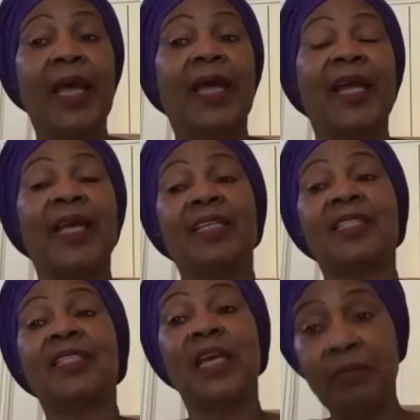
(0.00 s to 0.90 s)
And at the
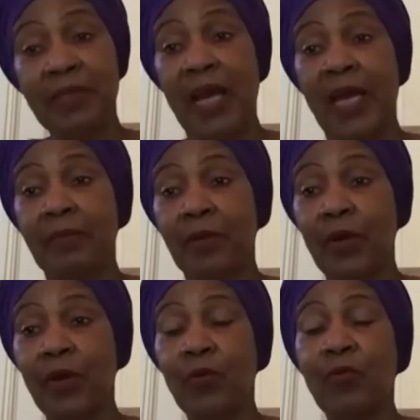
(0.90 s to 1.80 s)
same time,
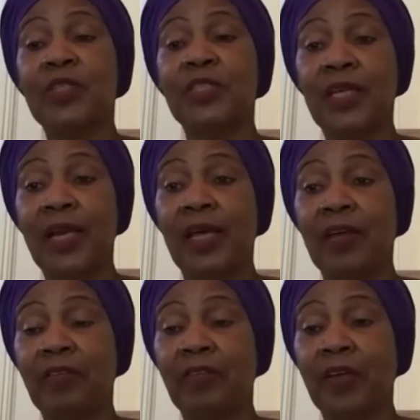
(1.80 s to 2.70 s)
we still
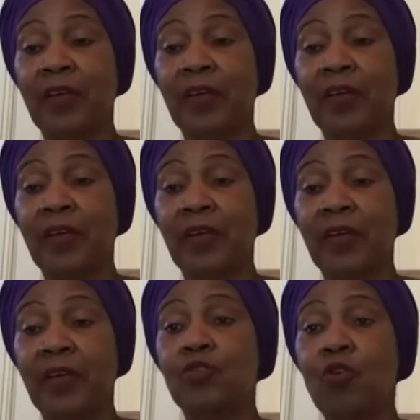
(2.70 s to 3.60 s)
have a
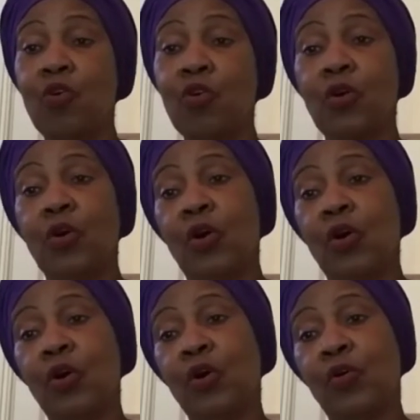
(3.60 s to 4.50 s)
strong
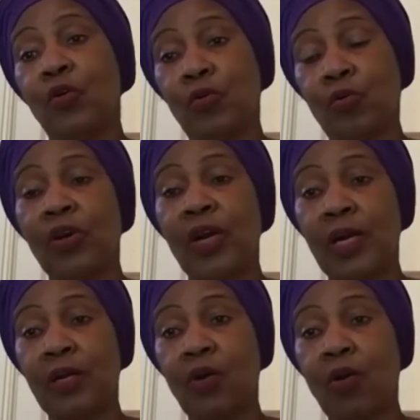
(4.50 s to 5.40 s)

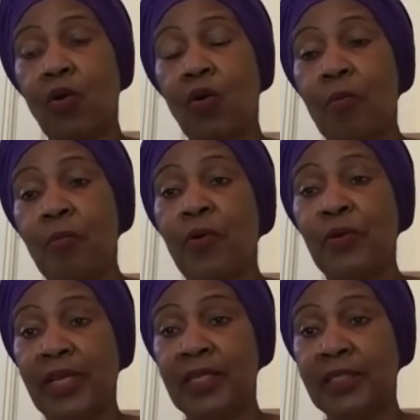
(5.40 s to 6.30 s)
rural
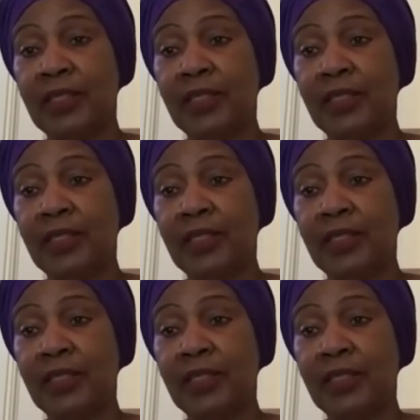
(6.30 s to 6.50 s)
component